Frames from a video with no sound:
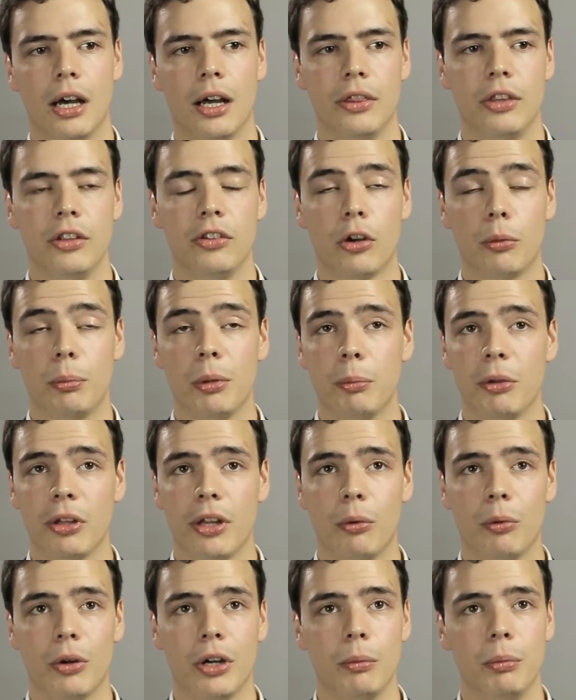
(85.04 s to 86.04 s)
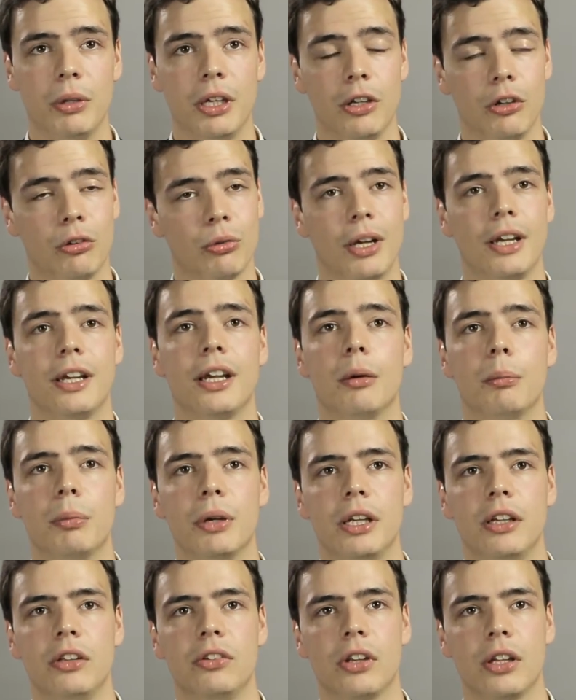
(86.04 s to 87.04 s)
These are people that want to be in great
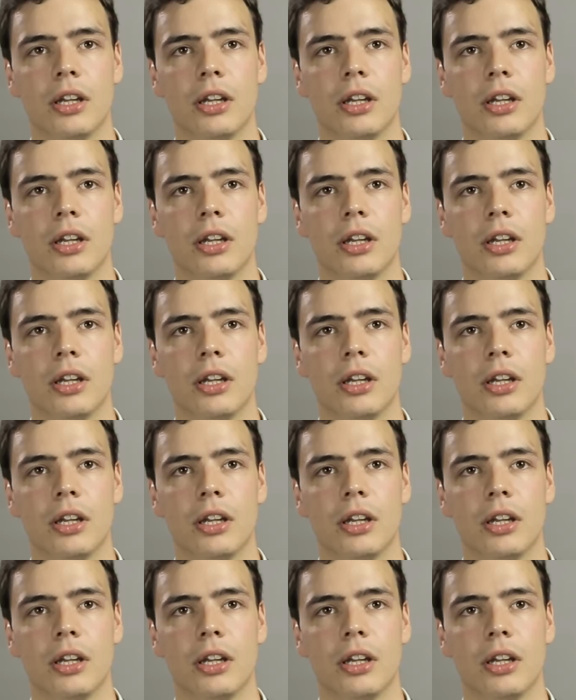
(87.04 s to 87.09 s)
companies.